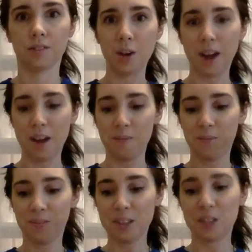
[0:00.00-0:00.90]
Okay,
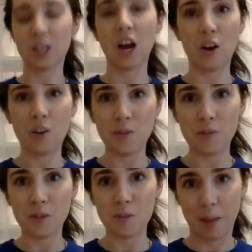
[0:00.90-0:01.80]
so
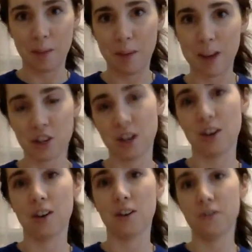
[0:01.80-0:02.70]
by the magic
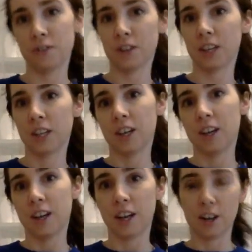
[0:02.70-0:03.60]
of
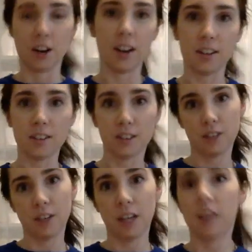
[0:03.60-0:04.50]
internet,
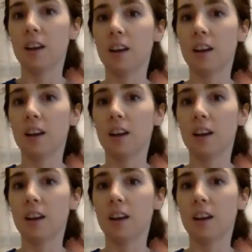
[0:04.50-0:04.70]
TV,